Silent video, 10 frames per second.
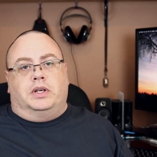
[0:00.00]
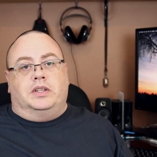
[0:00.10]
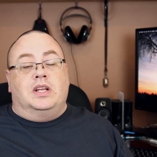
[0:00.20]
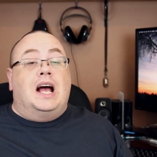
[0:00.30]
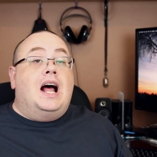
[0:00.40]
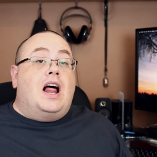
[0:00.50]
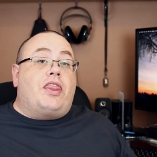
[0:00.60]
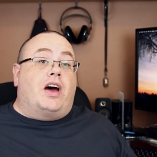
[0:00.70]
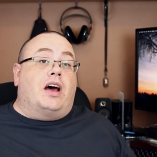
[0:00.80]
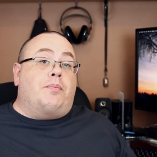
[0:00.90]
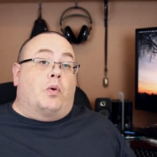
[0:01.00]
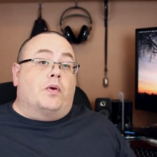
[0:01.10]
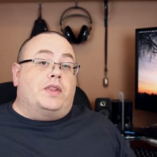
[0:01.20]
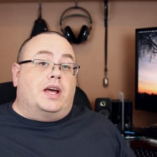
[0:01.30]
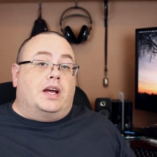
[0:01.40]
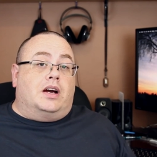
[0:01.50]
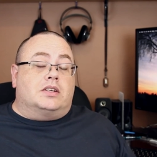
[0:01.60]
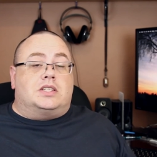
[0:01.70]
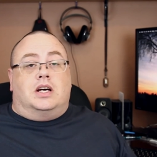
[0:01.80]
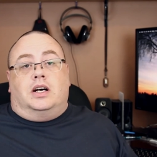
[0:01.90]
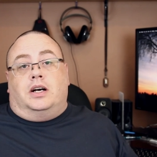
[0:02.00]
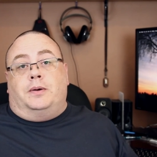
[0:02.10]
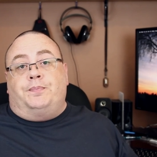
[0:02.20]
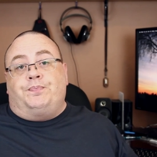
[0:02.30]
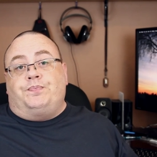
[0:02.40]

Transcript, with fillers: But thought I'd point that out. Uh,